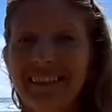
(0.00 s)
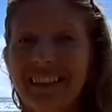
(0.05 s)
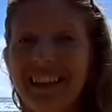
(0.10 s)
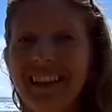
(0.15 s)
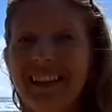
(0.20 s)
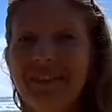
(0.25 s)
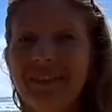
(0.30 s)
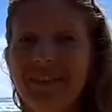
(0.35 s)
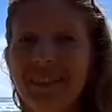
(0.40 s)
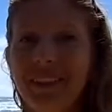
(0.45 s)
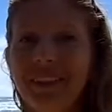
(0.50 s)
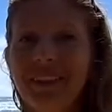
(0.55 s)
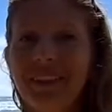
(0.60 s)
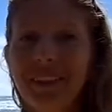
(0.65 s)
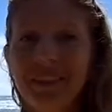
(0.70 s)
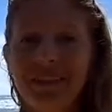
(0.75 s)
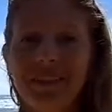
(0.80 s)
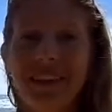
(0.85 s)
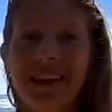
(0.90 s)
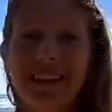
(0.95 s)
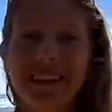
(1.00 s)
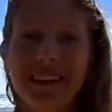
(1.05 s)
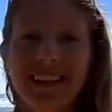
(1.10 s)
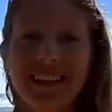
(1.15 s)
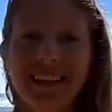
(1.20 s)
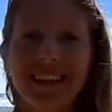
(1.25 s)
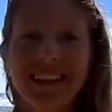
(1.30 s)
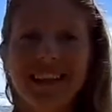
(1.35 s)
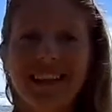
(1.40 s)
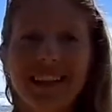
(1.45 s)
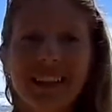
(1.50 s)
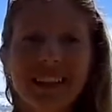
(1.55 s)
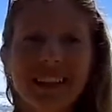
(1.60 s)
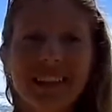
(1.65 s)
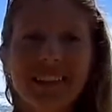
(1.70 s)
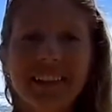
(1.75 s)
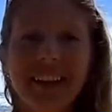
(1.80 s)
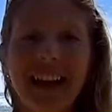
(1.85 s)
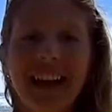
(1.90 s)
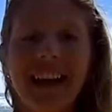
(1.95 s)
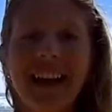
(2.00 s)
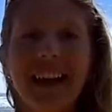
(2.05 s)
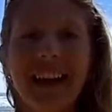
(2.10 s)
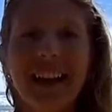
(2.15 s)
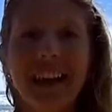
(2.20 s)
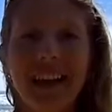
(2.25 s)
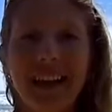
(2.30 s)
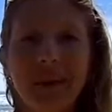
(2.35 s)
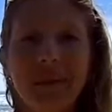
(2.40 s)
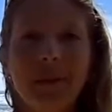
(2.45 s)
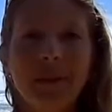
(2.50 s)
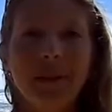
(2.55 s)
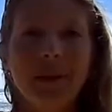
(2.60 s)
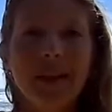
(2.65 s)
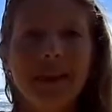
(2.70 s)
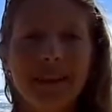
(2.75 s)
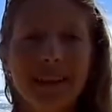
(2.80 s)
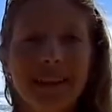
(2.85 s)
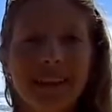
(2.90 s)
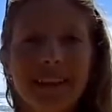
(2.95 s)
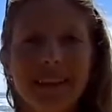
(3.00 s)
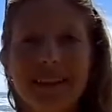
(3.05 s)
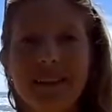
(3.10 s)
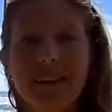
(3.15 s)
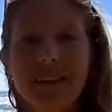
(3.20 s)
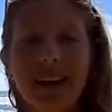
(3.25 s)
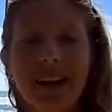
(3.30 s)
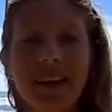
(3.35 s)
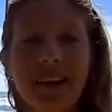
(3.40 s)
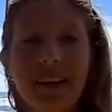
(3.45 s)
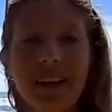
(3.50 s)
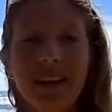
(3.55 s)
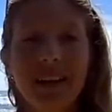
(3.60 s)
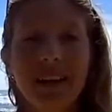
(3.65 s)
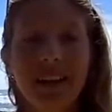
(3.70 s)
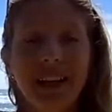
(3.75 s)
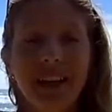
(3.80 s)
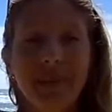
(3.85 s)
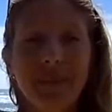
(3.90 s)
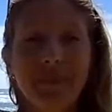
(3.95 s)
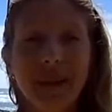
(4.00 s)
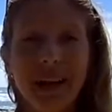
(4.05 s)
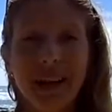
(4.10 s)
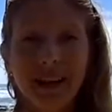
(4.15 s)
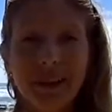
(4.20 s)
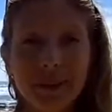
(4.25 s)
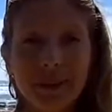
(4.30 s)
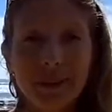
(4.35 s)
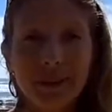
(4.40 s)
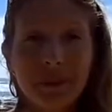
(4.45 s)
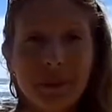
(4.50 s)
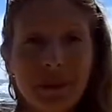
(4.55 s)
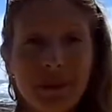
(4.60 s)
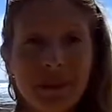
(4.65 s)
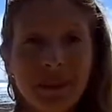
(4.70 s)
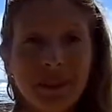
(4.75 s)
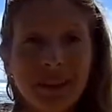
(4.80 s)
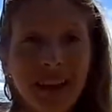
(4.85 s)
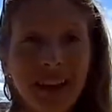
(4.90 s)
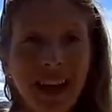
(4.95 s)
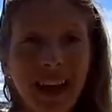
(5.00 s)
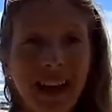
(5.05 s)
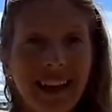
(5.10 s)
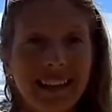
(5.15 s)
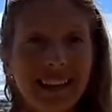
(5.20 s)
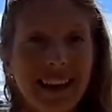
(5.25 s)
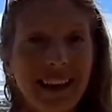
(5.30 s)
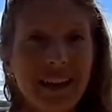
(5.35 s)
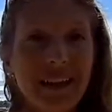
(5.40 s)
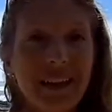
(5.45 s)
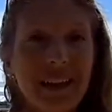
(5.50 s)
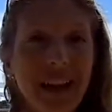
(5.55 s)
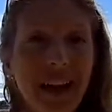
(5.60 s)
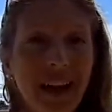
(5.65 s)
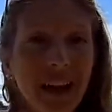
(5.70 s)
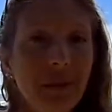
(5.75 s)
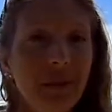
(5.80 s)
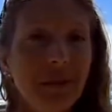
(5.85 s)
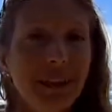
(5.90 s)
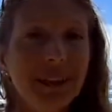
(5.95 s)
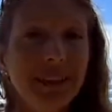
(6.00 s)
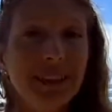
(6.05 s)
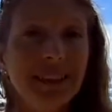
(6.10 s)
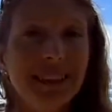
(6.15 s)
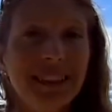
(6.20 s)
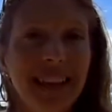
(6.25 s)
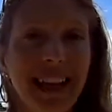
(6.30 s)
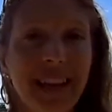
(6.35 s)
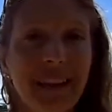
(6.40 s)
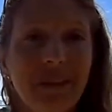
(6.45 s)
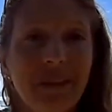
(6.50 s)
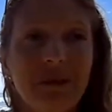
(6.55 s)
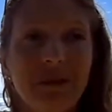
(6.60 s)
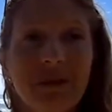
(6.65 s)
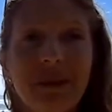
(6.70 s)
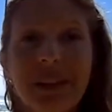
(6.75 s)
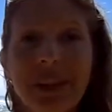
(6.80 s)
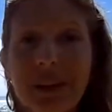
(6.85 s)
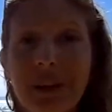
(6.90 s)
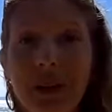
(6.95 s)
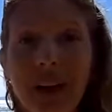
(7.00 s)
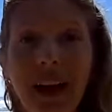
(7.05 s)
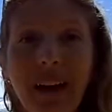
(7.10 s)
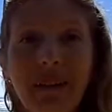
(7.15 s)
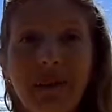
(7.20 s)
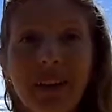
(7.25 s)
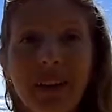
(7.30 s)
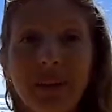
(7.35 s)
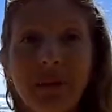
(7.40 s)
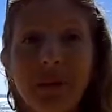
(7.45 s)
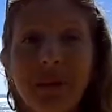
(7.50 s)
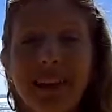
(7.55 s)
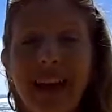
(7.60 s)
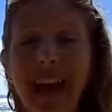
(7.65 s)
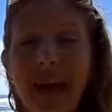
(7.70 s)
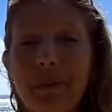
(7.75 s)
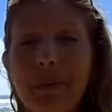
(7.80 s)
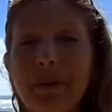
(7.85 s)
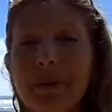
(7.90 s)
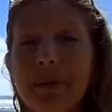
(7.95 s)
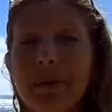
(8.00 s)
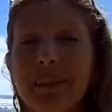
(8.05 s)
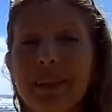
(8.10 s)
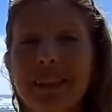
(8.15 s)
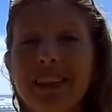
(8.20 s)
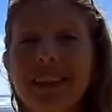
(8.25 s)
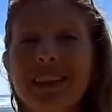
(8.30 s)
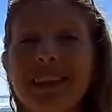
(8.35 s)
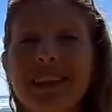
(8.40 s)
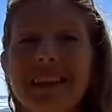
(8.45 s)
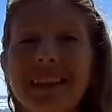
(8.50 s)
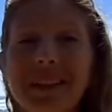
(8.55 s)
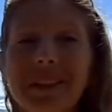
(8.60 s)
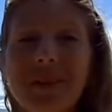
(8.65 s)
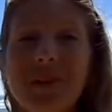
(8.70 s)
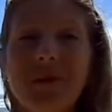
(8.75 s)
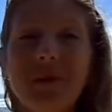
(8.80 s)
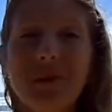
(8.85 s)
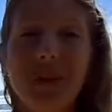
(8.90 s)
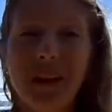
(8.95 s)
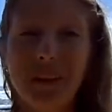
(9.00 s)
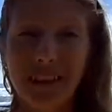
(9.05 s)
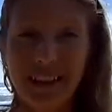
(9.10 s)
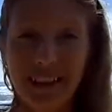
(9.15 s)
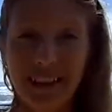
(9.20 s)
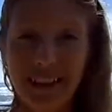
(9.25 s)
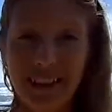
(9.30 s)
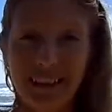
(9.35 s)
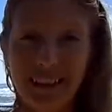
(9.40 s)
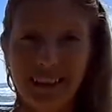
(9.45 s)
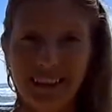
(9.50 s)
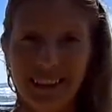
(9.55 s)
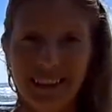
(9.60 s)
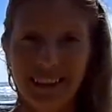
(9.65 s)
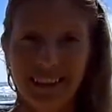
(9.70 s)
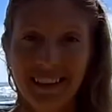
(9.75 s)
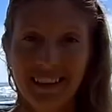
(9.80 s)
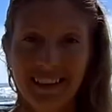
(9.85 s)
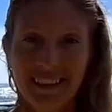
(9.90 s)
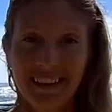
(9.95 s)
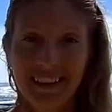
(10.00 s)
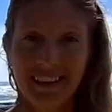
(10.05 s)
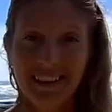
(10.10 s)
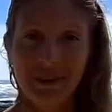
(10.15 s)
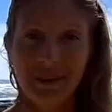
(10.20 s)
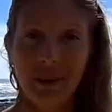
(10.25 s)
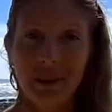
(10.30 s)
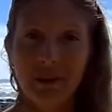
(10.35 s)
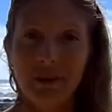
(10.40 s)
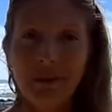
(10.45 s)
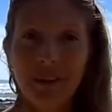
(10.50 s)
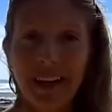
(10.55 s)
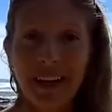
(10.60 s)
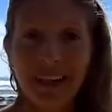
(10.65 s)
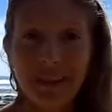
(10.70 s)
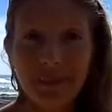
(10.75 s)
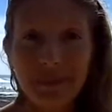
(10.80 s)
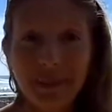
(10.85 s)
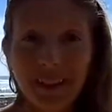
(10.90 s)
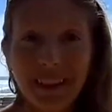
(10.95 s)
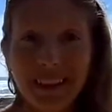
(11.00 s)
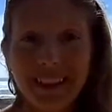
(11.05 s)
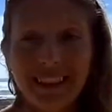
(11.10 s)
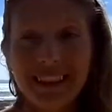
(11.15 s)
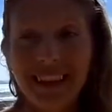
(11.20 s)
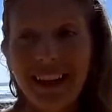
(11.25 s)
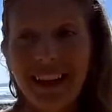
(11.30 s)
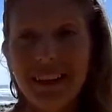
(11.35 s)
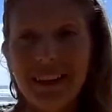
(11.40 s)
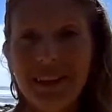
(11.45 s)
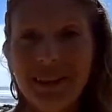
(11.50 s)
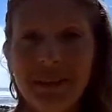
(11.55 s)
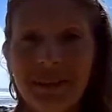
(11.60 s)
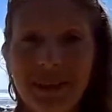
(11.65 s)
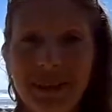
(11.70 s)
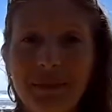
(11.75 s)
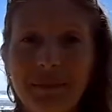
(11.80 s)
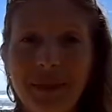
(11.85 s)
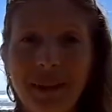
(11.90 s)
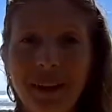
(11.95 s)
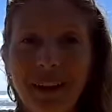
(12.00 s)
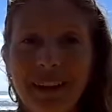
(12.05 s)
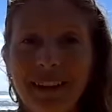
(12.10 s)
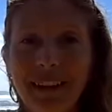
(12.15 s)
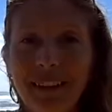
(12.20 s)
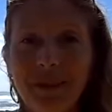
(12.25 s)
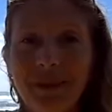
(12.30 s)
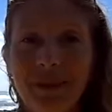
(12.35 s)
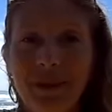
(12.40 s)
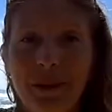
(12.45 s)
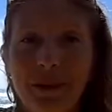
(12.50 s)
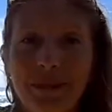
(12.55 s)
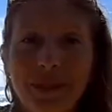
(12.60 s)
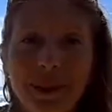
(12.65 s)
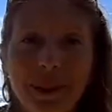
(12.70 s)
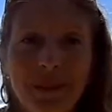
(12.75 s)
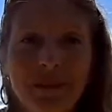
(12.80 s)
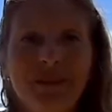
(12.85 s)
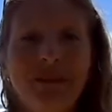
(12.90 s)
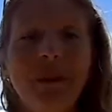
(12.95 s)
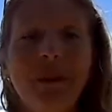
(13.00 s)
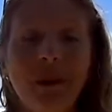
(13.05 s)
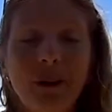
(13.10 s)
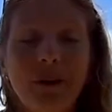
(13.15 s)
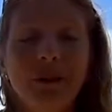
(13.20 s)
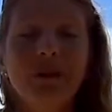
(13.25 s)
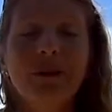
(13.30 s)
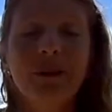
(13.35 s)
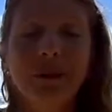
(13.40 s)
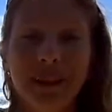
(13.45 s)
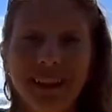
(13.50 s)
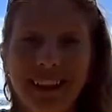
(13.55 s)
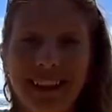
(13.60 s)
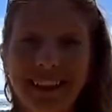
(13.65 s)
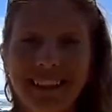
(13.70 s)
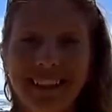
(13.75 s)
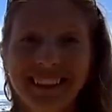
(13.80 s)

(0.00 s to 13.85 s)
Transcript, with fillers: right in front of your face. And I can tell you that implementing this strategy in my groups has actually helped me to get free traffic with absolutely zero marketing. Where Facebook is actually doing marketing for me for free.